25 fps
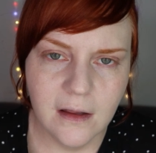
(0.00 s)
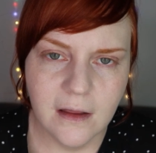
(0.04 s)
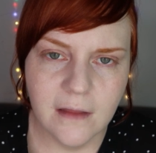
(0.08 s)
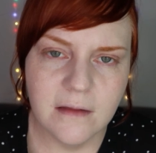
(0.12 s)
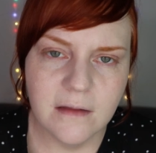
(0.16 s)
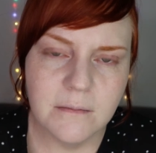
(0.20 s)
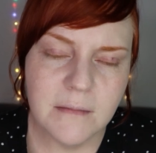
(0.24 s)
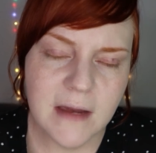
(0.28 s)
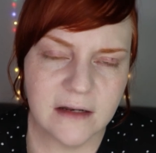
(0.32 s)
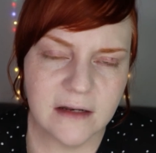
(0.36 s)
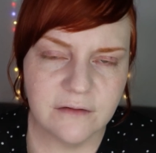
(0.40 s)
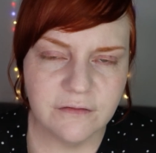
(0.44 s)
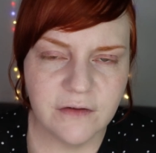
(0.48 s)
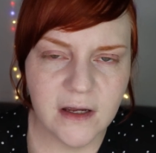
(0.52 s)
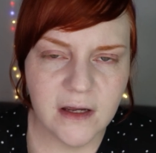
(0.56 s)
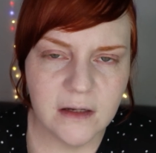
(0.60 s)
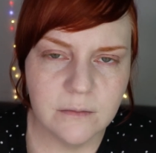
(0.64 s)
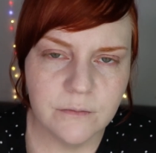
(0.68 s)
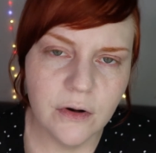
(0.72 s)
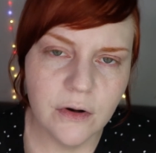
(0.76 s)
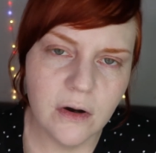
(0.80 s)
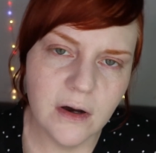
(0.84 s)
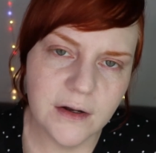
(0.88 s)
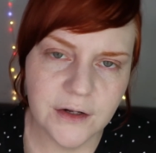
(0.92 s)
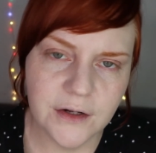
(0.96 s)
The mattifying
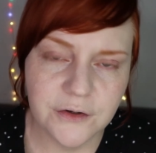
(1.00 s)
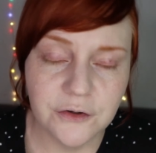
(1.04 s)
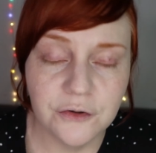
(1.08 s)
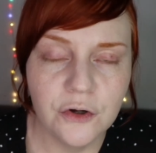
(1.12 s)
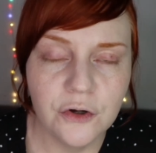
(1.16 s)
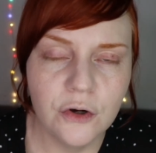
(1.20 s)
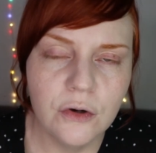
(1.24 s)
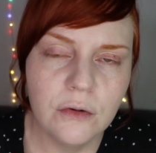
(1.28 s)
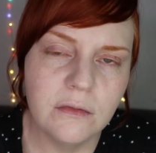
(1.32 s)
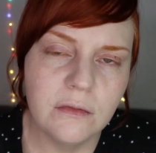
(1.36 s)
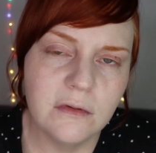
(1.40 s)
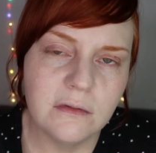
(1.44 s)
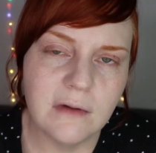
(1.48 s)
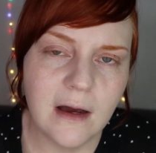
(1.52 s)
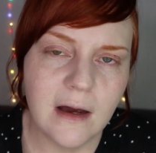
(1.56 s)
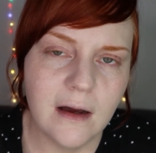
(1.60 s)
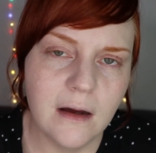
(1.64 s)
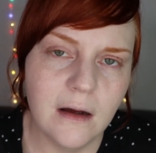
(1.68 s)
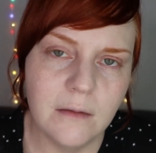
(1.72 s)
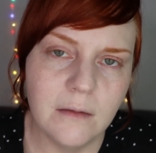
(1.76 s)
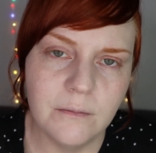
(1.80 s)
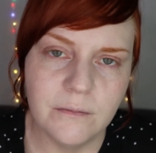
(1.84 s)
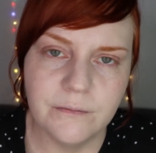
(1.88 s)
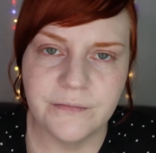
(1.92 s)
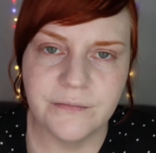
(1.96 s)
part, I don't know,
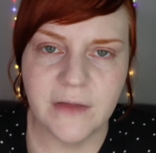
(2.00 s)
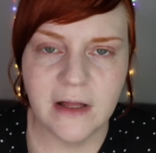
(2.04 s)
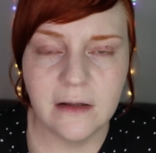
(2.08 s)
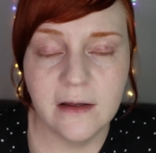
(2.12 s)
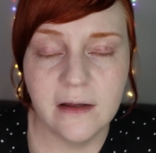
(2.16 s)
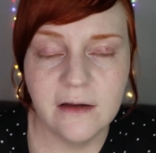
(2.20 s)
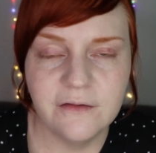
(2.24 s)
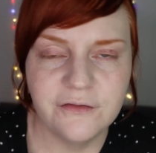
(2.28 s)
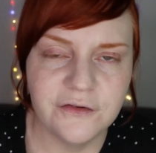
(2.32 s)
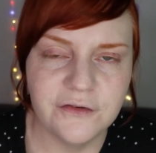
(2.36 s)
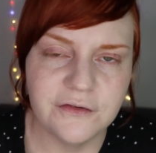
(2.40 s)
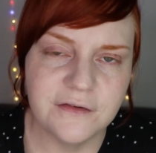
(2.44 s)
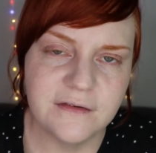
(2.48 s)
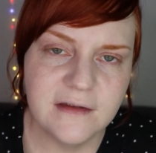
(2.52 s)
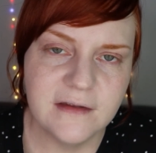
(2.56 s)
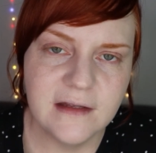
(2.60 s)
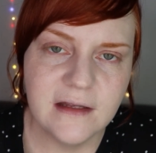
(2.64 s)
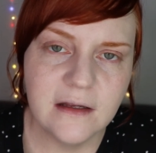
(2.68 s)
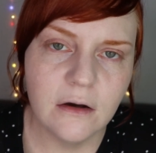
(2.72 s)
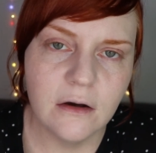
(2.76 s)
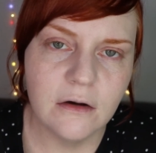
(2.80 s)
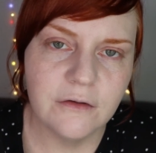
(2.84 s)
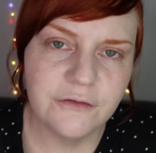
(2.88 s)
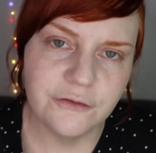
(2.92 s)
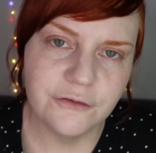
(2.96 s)
I'll have to
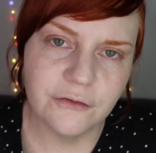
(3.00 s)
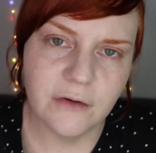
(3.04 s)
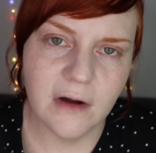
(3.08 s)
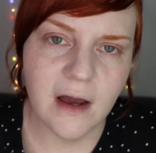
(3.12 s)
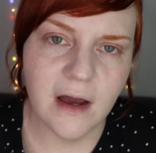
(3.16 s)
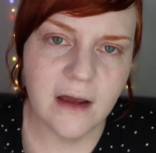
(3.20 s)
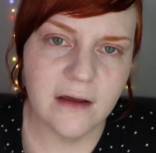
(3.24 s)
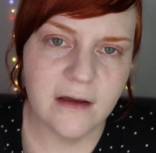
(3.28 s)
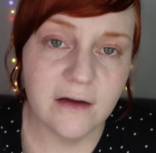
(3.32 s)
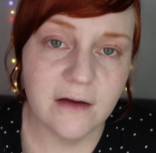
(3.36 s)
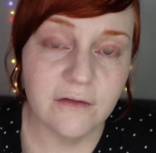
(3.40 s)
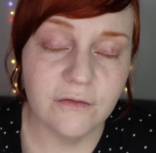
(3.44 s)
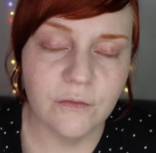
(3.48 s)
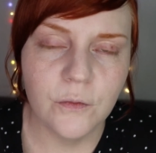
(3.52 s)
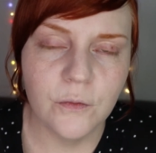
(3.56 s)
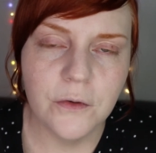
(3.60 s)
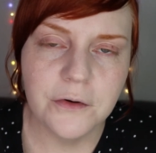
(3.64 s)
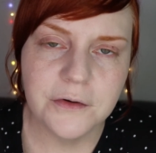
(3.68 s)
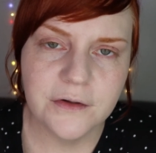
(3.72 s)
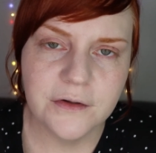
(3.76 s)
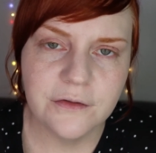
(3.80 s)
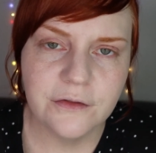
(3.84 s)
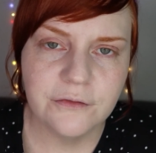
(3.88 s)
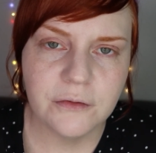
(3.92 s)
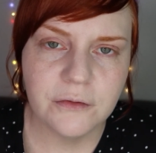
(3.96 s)
see after I have
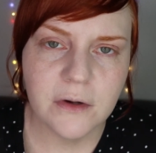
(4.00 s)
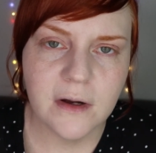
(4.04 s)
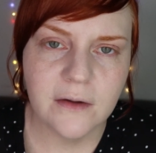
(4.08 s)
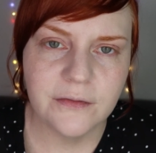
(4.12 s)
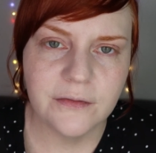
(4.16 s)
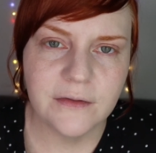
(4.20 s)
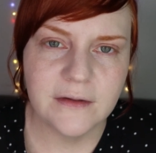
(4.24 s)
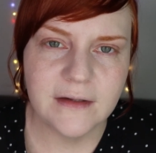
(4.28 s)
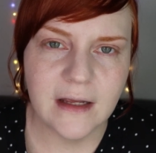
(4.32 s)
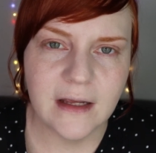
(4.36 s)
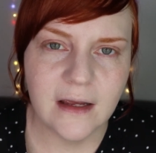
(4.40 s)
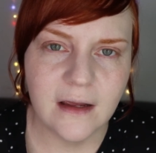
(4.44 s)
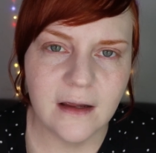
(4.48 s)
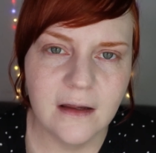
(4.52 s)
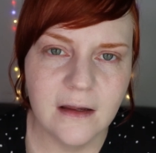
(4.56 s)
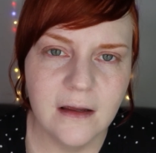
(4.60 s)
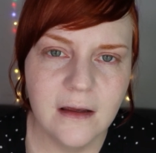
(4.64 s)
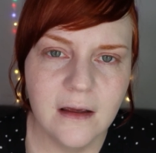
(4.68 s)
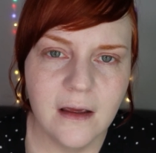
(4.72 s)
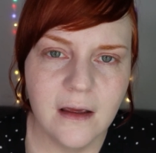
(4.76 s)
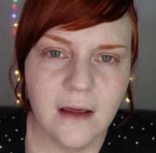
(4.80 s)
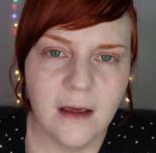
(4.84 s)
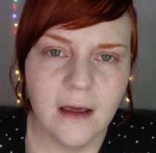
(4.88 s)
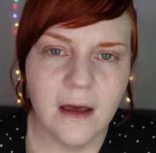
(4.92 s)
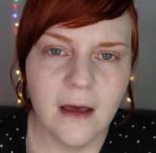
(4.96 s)
worn it throughout the day.
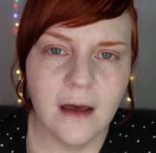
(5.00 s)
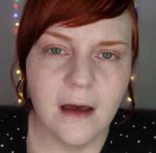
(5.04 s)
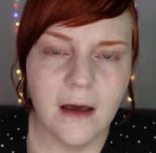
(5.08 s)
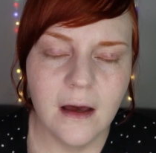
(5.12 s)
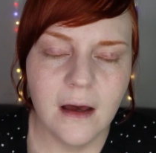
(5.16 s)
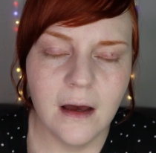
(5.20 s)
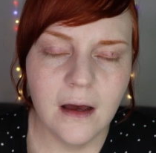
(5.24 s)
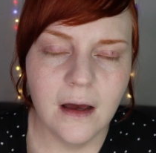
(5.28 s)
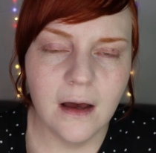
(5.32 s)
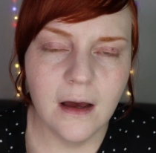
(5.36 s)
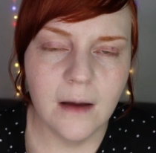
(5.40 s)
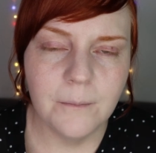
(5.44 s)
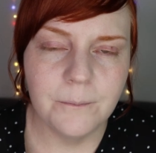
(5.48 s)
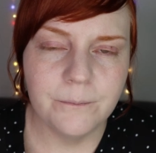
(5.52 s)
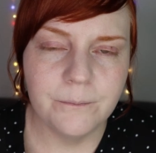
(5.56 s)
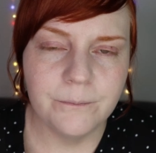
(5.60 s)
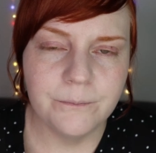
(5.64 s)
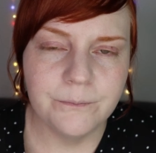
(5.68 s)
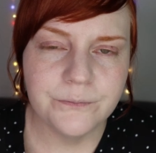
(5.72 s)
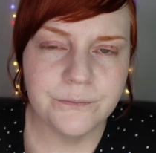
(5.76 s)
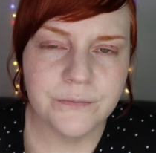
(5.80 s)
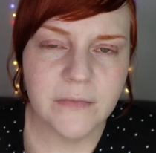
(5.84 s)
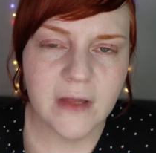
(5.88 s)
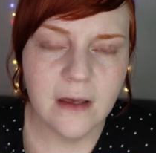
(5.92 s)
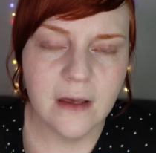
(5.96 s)

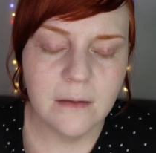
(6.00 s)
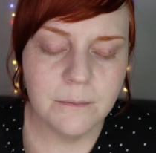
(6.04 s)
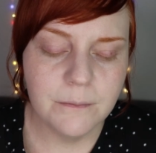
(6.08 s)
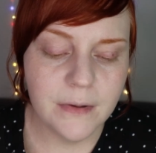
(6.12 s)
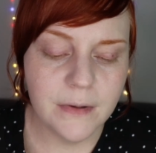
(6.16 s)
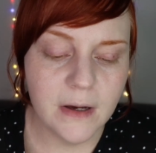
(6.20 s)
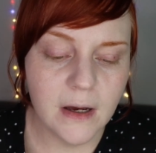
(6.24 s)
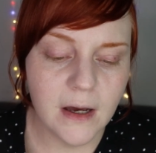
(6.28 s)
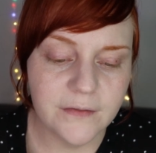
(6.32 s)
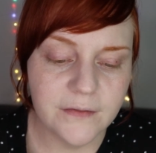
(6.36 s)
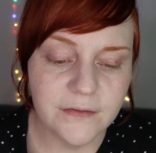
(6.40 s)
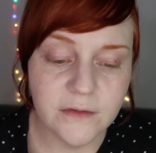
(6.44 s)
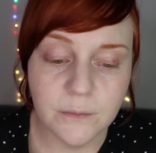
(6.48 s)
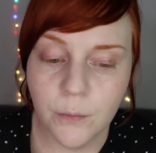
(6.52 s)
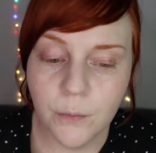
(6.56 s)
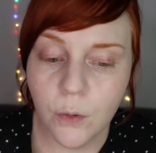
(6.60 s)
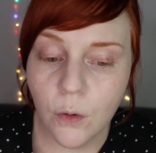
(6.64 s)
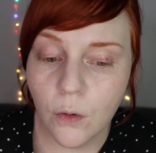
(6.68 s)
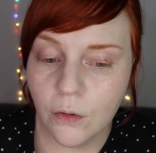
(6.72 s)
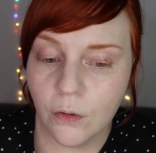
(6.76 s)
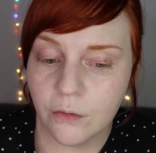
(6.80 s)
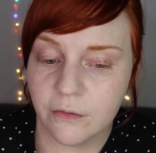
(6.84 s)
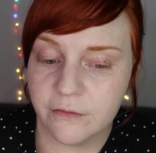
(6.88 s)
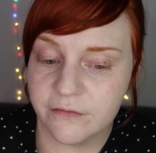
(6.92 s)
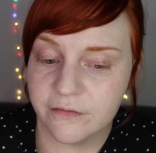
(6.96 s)
But the
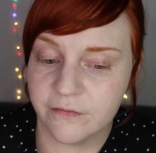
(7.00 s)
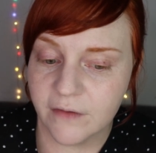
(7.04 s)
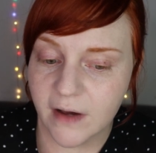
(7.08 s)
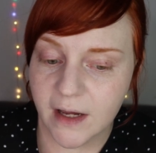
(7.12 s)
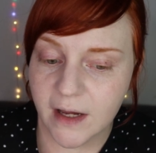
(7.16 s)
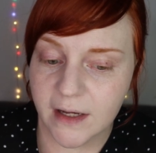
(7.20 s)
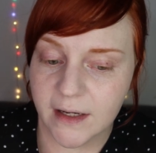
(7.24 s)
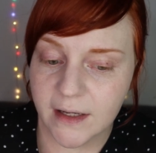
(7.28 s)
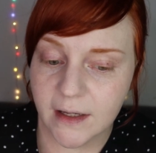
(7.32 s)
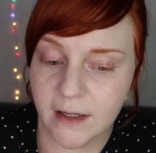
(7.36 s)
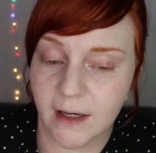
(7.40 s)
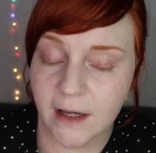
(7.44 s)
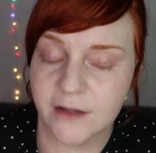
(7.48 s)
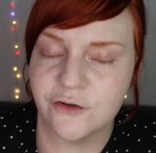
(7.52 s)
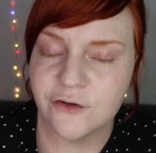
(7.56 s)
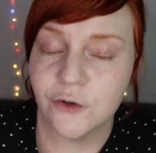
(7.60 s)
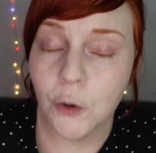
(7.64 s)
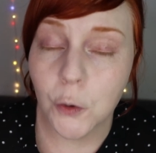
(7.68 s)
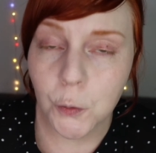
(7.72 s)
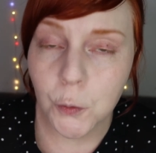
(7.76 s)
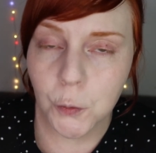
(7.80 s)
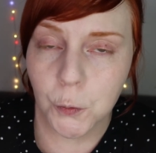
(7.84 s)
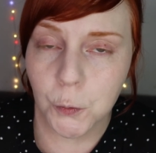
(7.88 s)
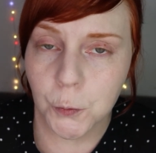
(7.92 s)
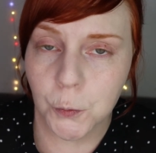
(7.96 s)
pore refining, I
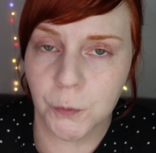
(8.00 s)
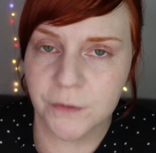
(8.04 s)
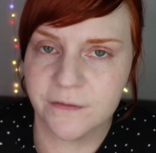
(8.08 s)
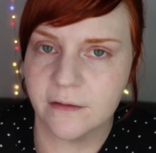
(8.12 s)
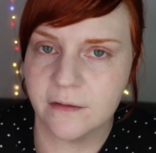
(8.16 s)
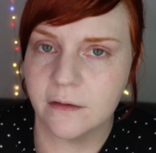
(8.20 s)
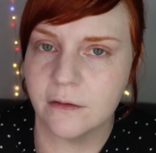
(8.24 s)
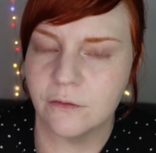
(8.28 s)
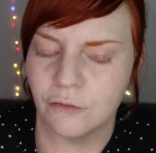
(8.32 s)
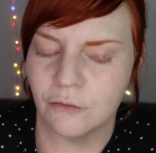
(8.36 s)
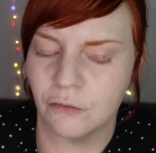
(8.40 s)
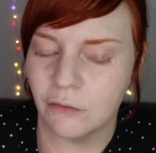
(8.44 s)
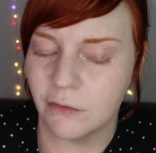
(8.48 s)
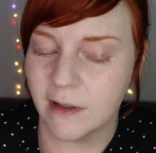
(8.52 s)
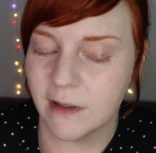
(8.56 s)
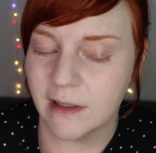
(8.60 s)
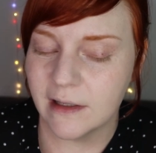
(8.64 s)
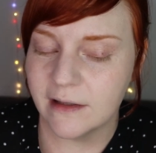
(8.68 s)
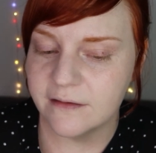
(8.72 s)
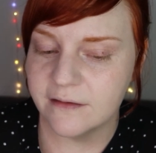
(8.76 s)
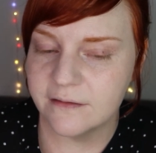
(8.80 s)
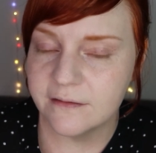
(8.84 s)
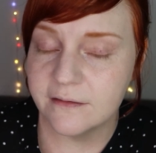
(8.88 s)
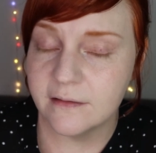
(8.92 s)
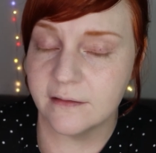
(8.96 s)
don't
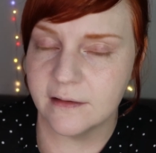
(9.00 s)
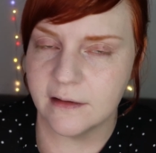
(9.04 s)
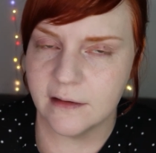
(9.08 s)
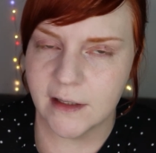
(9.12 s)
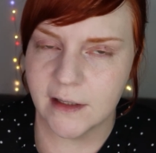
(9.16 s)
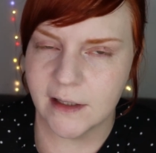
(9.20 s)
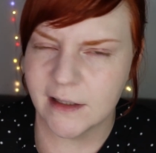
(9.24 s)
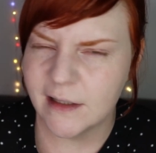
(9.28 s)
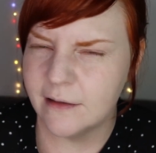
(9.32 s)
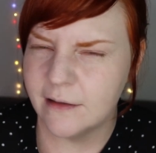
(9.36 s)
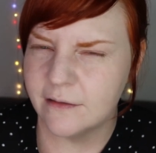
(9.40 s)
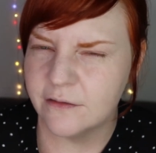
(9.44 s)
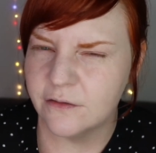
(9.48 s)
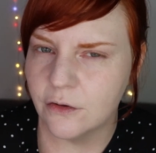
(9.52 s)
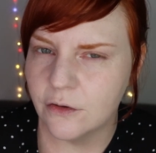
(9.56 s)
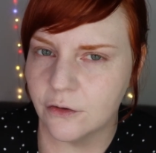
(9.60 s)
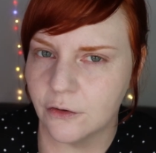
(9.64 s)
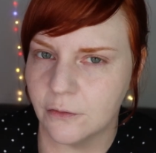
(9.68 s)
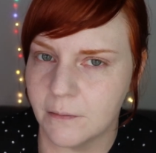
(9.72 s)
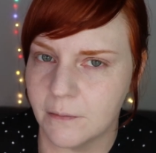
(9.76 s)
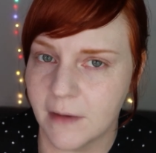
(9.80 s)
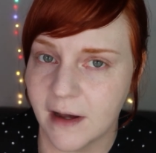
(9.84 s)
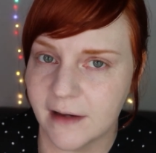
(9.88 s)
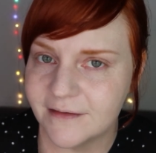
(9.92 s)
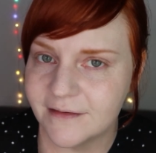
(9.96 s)
really see, at least not
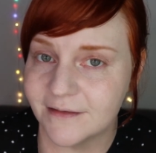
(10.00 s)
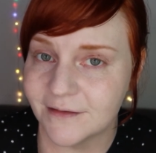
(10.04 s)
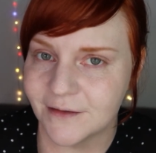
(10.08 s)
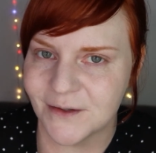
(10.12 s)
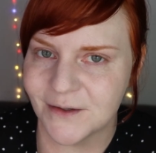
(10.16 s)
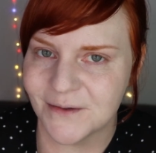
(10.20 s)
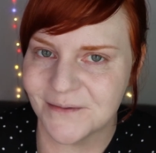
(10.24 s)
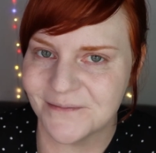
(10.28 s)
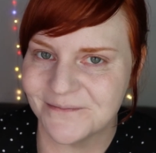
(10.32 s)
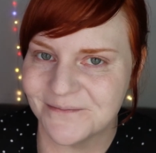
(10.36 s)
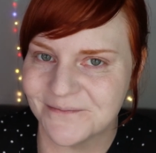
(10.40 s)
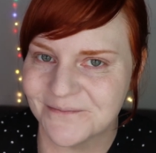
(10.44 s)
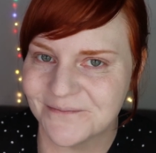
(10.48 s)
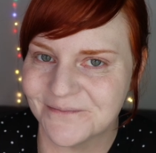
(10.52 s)
on my skin.